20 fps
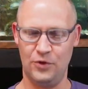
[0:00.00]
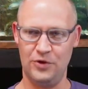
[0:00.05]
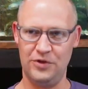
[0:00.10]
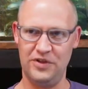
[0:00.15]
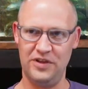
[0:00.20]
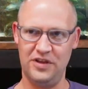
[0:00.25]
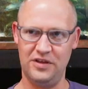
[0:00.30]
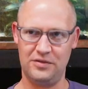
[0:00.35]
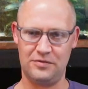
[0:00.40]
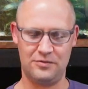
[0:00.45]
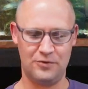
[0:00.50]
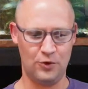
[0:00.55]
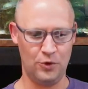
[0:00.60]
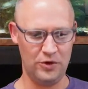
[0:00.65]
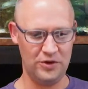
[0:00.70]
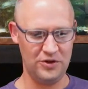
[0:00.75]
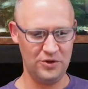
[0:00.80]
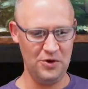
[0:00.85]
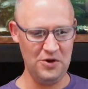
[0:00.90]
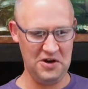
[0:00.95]
Or the
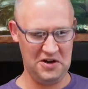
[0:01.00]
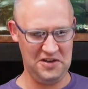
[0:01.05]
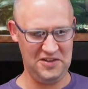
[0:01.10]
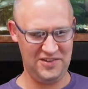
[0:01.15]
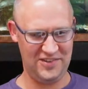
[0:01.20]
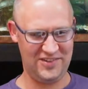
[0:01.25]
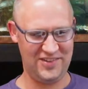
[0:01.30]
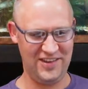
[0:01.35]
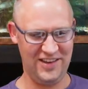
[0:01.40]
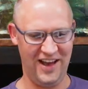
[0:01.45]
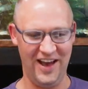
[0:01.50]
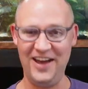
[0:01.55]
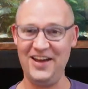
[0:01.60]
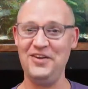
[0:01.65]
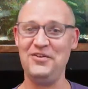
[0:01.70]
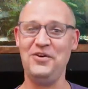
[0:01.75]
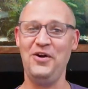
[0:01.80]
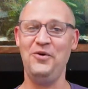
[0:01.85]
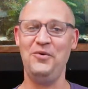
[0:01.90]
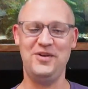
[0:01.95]
Corydoras.
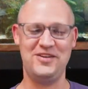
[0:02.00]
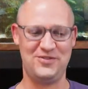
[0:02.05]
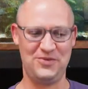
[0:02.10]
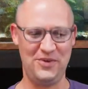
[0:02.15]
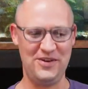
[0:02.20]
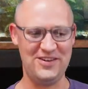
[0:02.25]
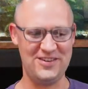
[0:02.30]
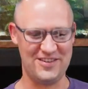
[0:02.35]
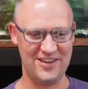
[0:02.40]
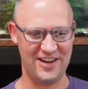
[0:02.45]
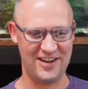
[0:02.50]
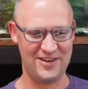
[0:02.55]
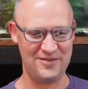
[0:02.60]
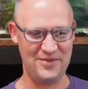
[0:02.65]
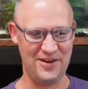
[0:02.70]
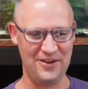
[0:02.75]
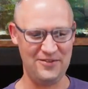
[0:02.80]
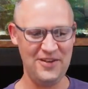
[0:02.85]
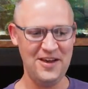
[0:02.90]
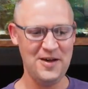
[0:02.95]
I don't know which one you're talking
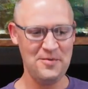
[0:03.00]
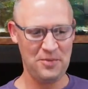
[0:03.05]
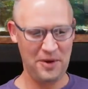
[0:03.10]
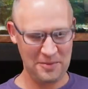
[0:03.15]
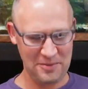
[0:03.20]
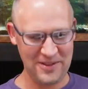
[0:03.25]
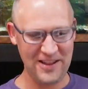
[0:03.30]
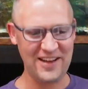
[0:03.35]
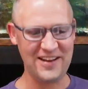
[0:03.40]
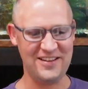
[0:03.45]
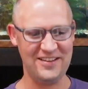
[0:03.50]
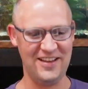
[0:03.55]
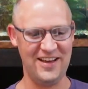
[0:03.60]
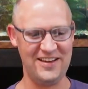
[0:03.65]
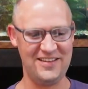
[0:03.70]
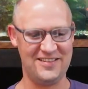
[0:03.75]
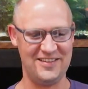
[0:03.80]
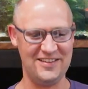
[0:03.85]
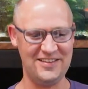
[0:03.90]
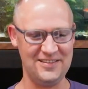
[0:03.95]
about, but I'm glad you
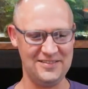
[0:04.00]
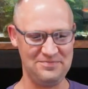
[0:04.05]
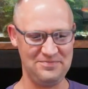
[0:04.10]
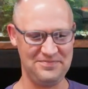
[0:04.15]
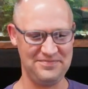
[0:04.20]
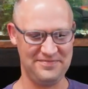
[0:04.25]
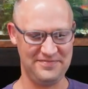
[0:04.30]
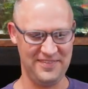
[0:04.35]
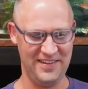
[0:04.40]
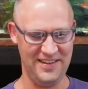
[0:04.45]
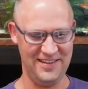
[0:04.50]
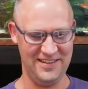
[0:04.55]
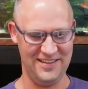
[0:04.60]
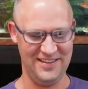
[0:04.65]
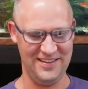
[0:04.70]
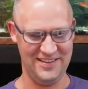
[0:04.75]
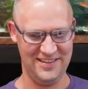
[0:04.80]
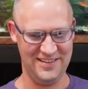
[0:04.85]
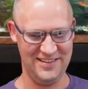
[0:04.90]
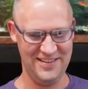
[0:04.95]
liked it.
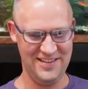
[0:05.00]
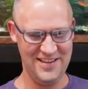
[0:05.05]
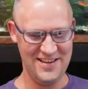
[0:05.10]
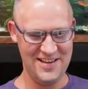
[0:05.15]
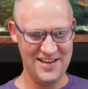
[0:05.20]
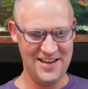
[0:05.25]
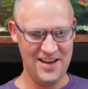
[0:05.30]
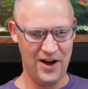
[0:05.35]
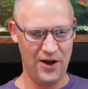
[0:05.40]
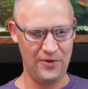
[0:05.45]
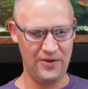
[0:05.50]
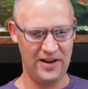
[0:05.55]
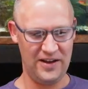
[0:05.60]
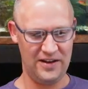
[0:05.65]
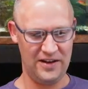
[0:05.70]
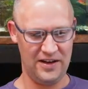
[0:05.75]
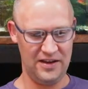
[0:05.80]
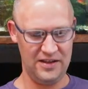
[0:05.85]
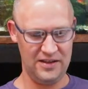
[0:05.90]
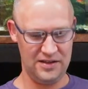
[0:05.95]
All
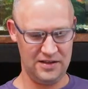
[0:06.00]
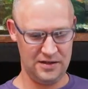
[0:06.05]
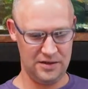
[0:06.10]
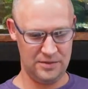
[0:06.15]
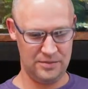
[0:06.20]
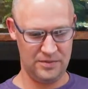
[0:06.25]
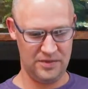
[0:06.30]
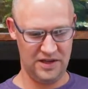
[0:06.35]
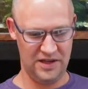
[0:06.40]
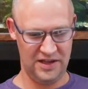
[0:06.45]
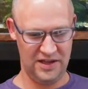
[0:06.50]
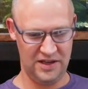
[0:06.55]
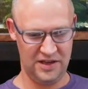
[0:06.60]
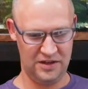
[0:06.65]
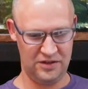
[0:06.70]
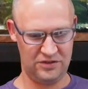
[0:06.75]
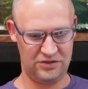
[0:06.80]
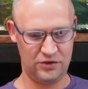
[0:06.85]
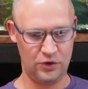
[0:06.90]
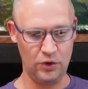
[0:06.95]
right, I am
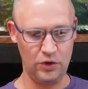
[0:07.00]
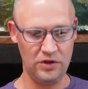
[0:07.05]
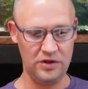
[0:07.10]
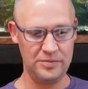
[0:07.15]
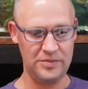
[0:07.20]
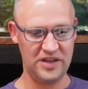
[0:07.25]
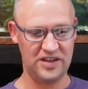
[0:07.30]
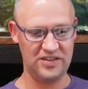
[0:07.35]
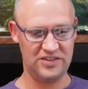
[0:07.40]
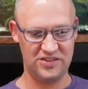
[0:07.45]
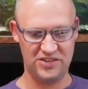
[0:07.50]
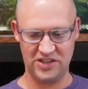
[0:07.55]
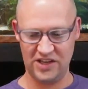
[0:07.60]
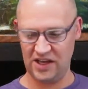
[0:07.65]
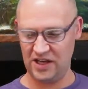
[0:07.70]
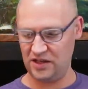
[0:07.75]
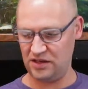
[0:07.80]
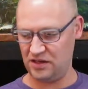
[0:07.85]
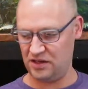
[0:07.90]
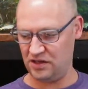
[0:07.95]
scrolling because
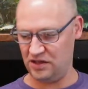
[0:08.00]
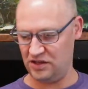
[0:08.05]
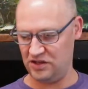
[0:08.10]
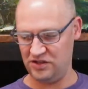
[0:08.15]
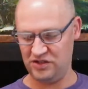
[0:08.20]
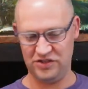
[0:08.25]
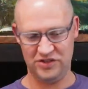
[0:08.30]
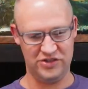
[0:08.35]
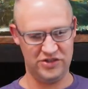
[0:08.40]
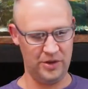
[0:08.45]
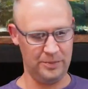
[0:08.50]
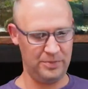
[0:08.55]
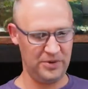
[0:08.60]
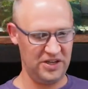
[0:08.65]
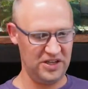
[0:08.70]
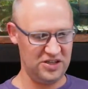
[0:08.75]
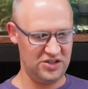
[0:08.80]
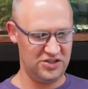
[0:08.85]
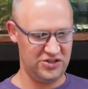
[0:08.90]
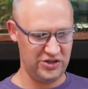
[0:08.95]
chat
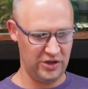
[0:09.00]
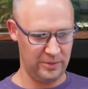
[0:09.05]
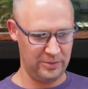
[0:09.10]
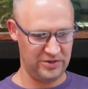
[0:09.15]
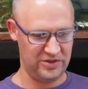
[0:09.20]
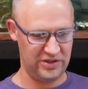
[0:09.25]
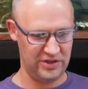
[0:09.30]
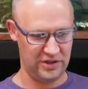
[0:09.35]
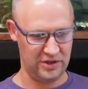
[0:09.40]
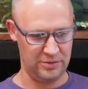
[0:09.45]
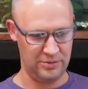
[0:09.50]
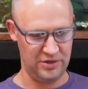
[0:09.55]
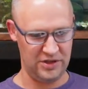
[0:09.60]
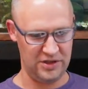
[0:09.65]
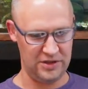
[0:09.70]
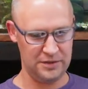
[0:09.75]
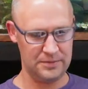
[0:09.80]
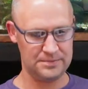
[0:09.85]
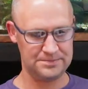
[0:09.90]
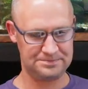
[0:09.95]
jumped on
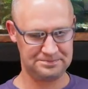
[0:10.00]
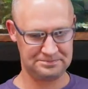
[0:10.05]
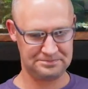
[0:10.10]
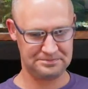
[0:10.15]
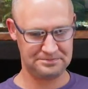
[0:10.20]
me.